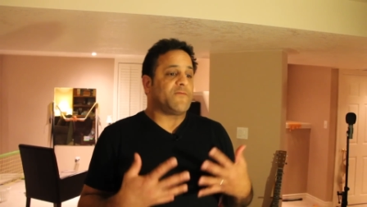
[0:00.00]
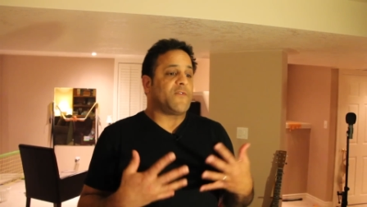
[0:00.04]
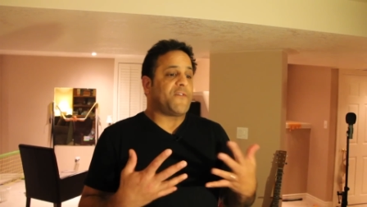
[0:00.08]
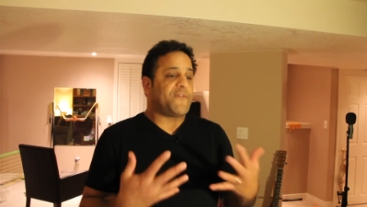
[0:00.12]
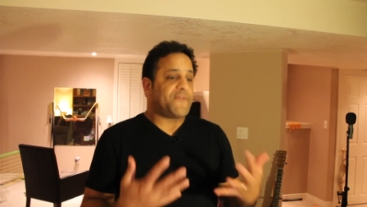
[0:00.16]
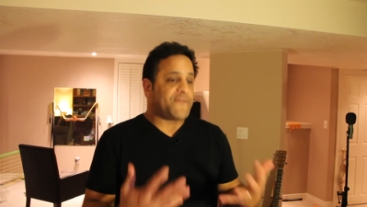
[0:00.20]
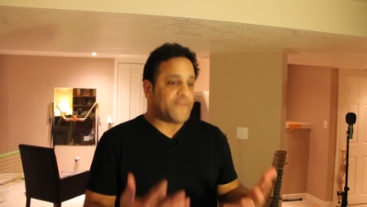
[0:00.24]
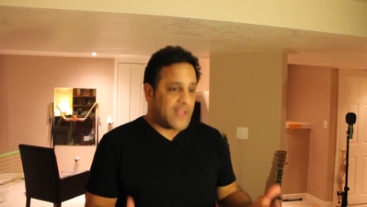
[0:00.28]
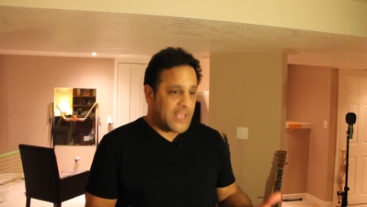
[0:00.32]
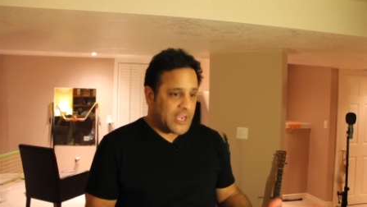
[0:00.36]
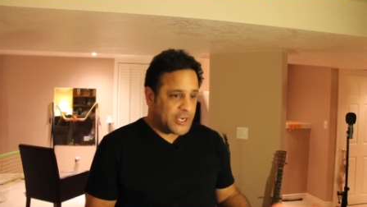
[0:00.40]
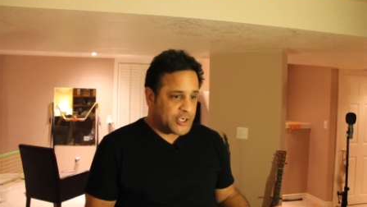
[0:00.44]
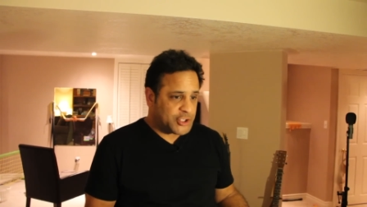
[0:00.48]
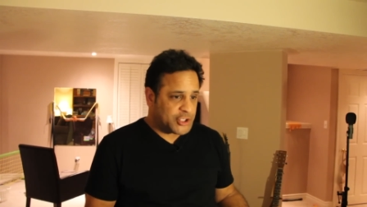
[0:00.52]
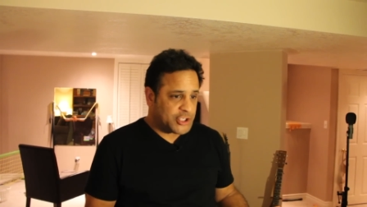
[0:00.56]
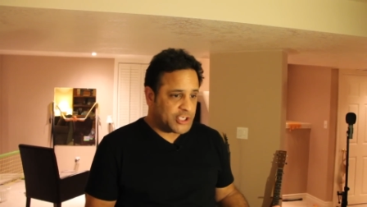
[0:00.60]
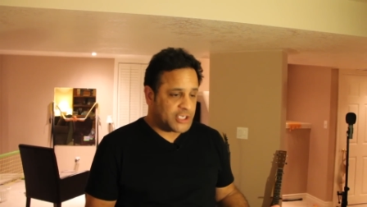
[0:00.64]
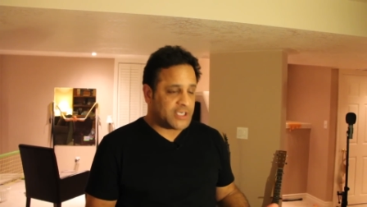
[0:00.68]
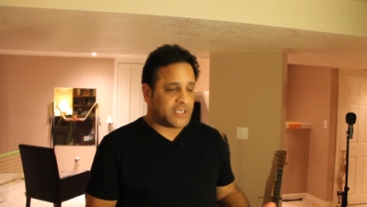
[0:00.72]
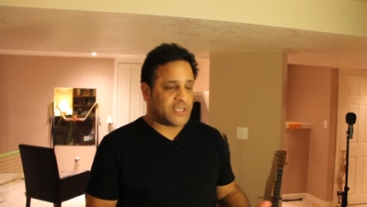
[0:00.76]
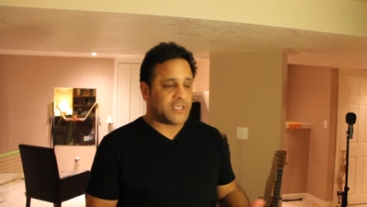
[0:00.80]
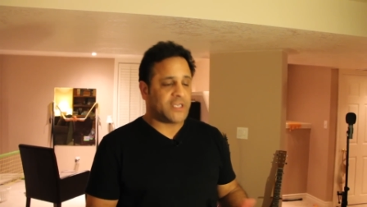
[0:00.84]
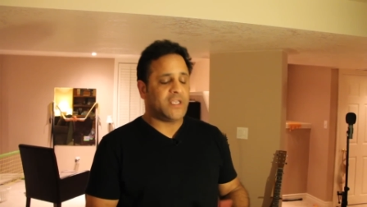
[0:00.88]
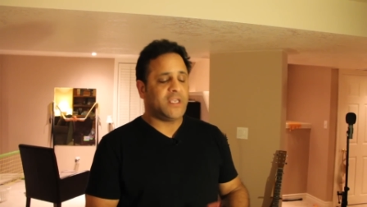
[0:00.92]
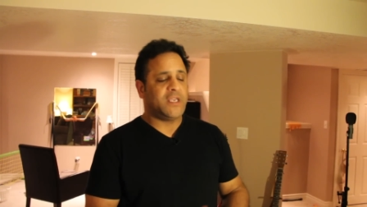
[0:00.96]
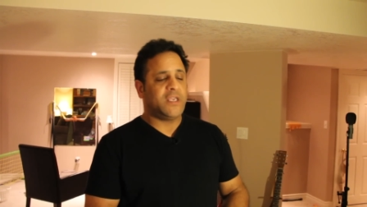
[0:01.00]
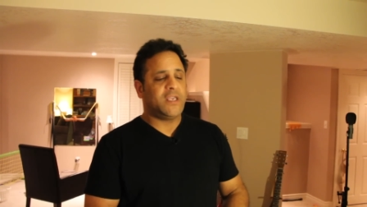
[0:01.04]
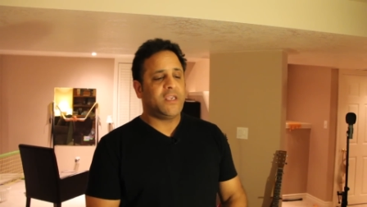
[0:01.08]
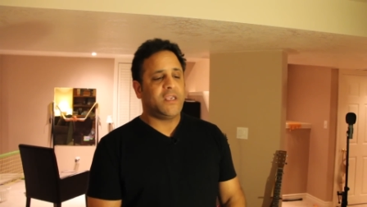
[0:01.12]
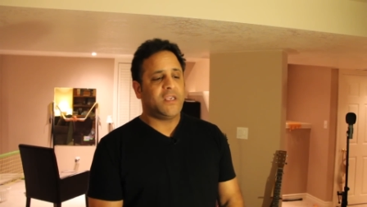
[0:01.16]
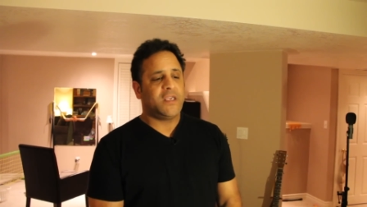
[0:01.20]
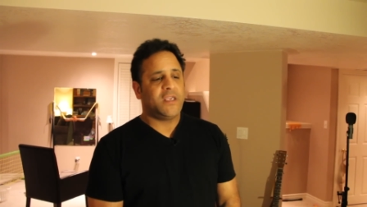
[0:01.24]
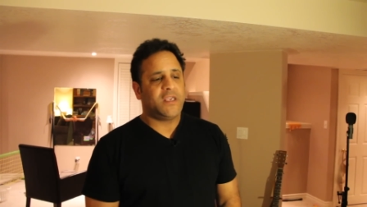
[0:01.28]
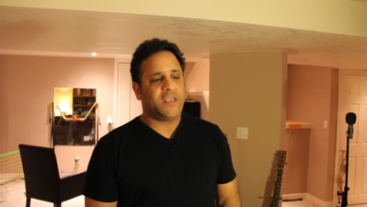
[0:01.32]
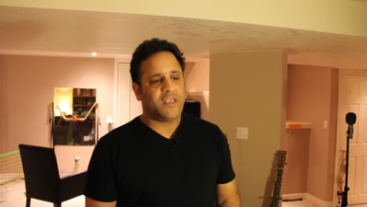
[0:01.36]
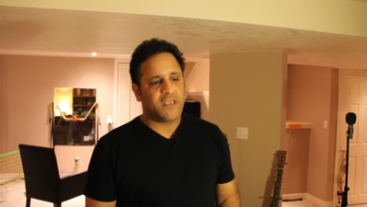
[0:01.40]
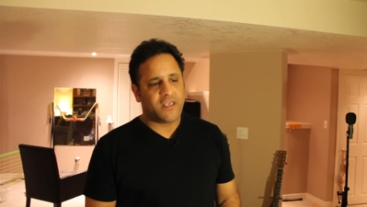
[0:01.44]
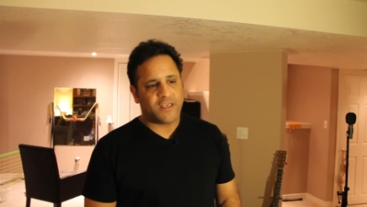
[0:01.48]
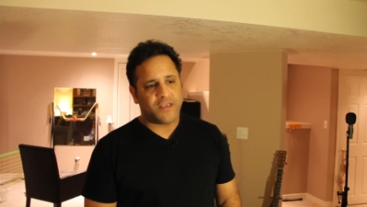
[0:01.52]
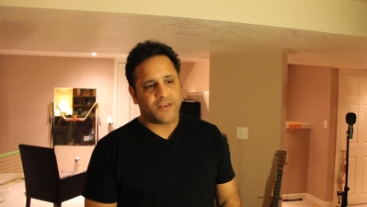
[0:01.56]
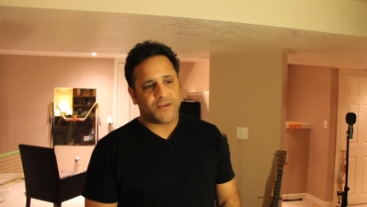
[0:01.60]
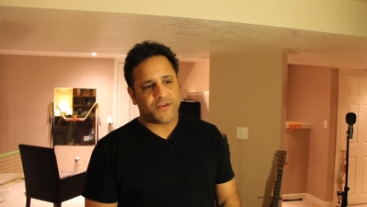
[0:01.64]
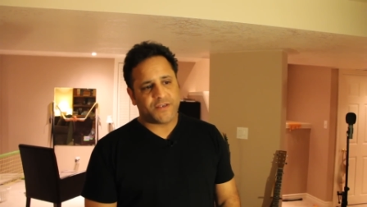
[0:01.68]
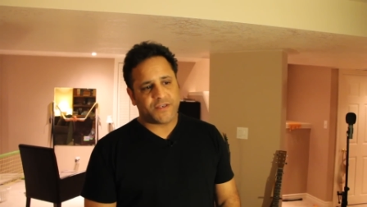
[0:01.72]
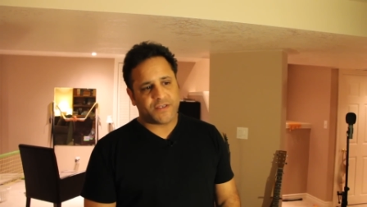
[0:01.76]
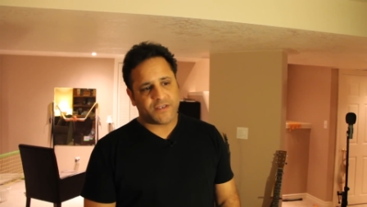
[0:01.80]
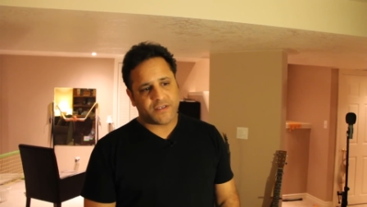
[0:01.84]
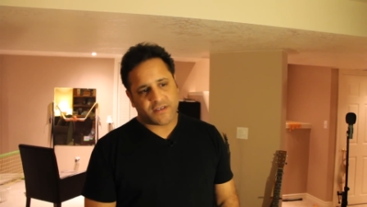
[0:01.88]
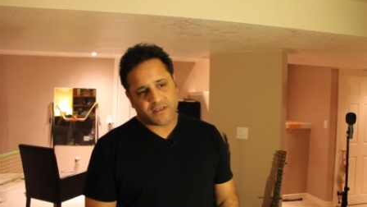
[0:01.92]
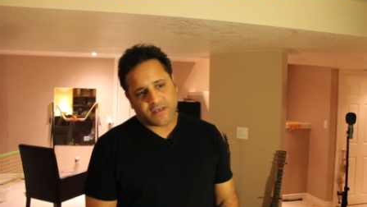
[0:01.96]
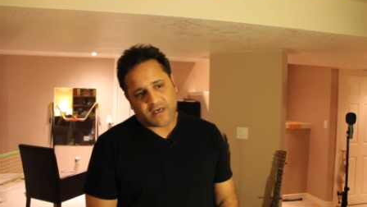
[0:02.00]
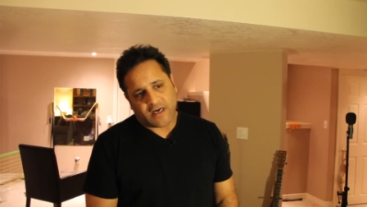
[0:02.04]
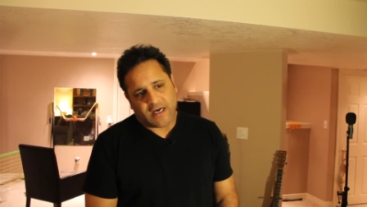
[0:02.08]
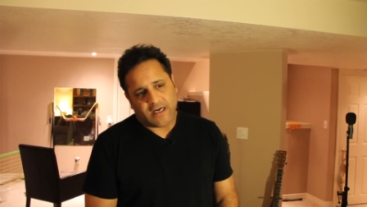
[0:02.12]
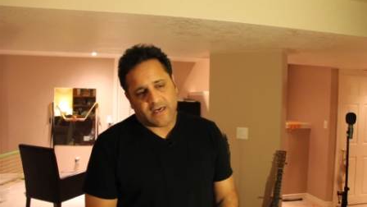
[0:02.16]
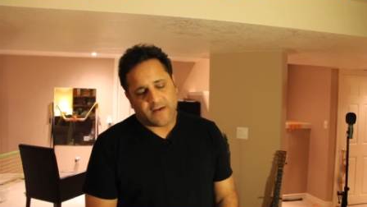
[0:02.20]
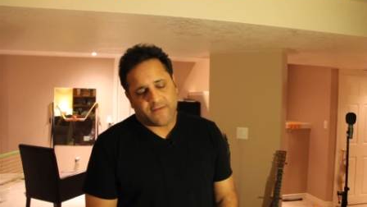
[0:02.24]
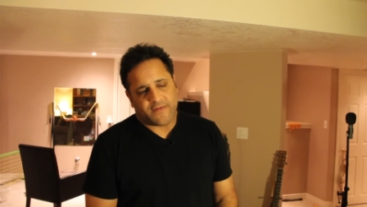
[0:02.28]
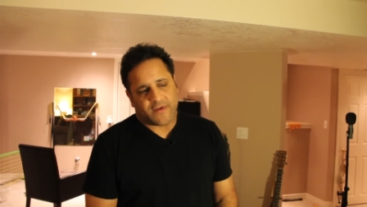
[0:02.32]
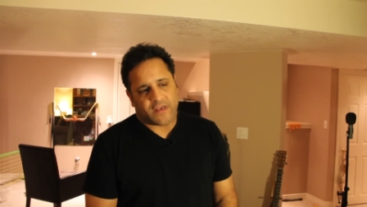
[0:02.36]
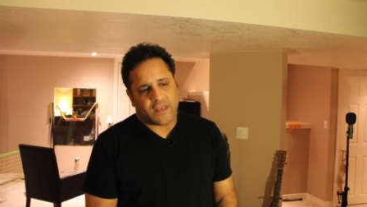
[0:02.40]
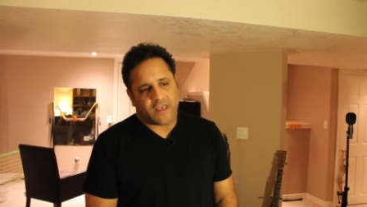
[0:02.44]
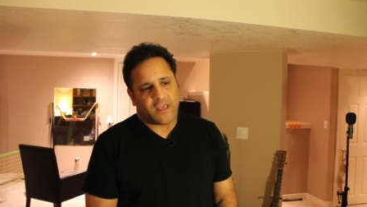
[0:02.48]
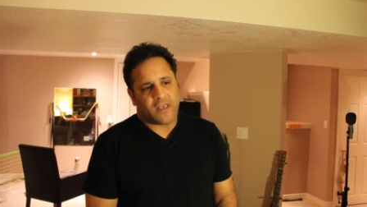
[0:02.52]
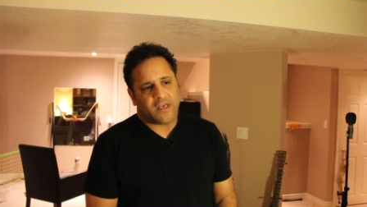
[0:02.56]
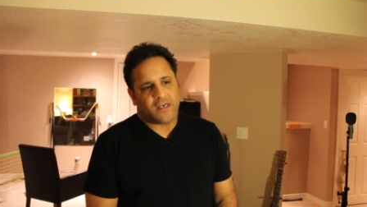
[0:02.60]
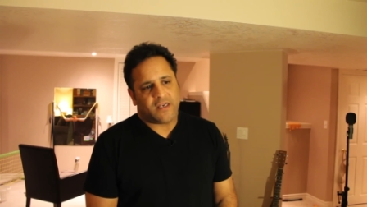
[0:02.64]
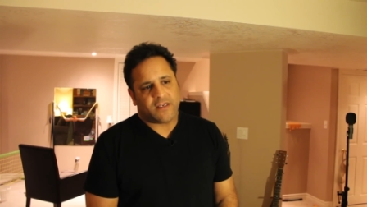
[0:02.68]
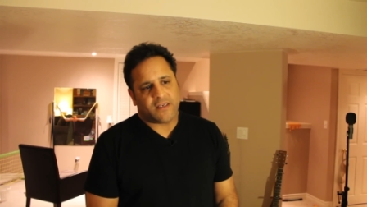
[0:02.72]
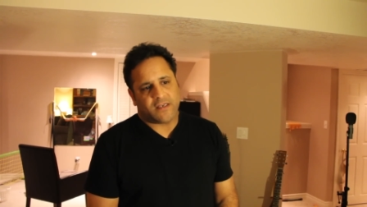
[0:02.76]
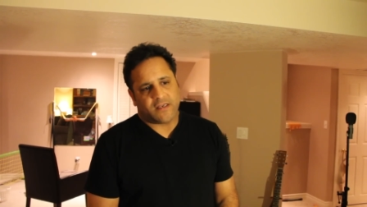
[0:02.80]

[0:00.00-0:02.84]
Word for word: reflection is kind of akin